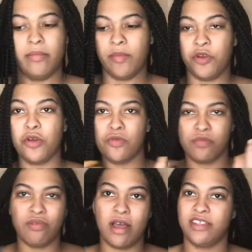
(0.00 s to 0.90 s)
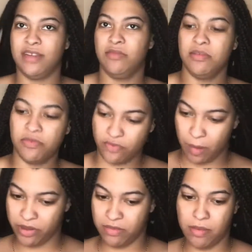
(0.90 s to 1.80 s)
I'm gonna go over the products I'm using before I
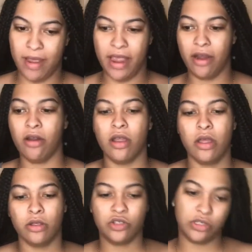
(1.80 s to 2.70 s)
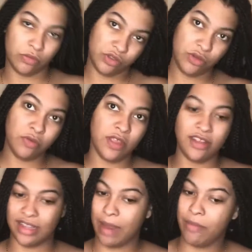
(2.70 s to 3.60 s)
put them in my hair. So 2
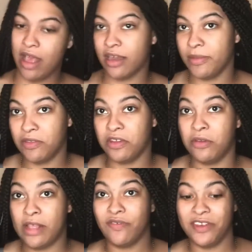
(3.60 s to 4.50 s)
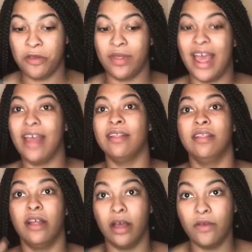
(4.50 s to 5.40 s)
things that I'm not gonna be using in today's video that I
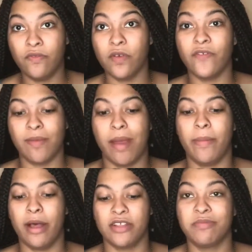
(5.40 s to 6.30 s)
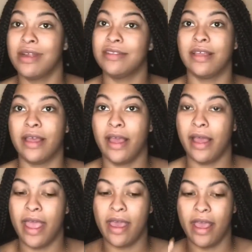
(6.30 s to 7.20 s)
love for my box braids
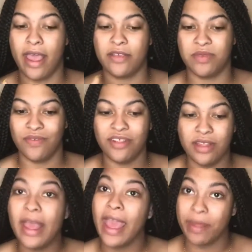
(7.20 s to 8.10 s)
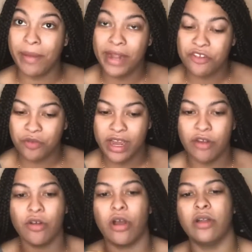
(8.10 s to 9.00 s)
specifically and my natural
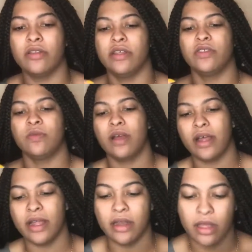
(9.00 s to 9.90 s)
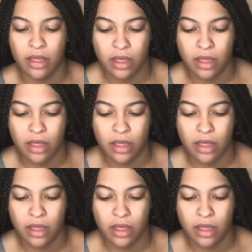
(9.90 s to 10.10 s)
hair are this one.